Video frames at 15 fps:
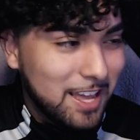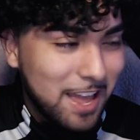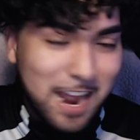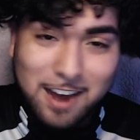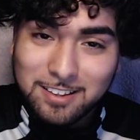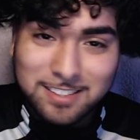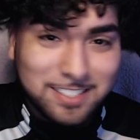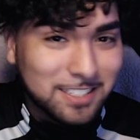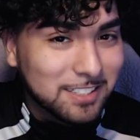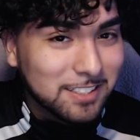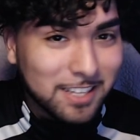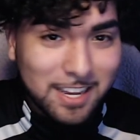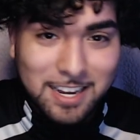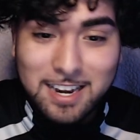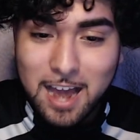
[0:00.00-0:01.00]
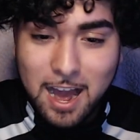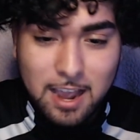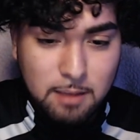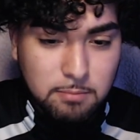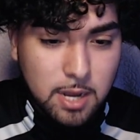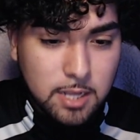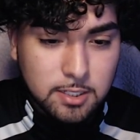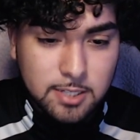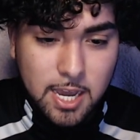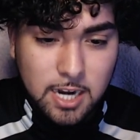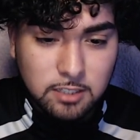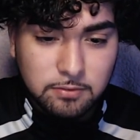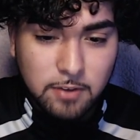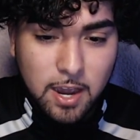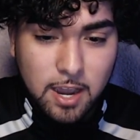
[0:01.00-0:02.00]
Until then, I am not
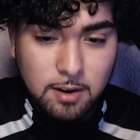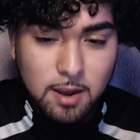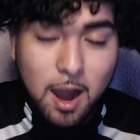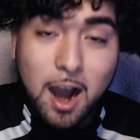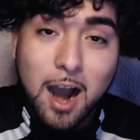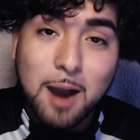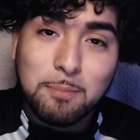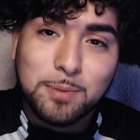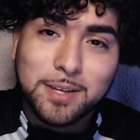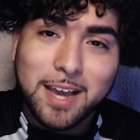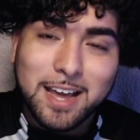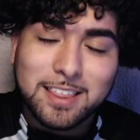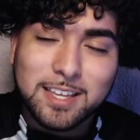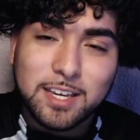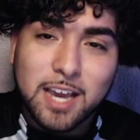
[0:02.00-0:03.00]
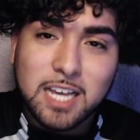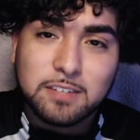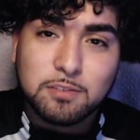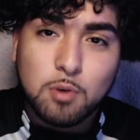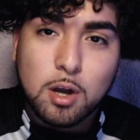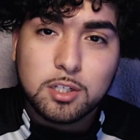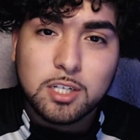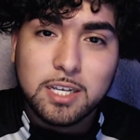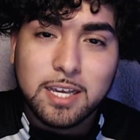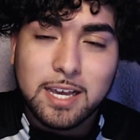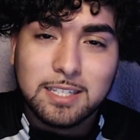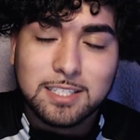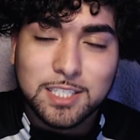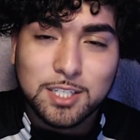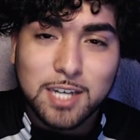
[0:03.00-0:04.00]
satisfied. But yeah, thank you guys for watching,
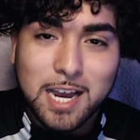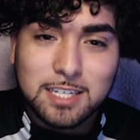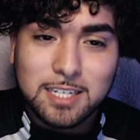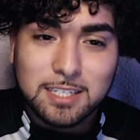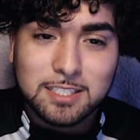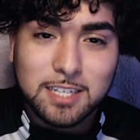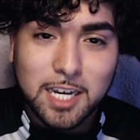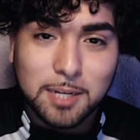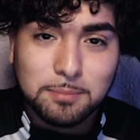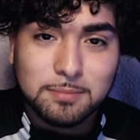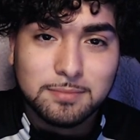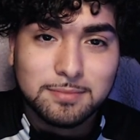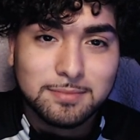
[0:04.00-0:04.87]
and see you guys next time.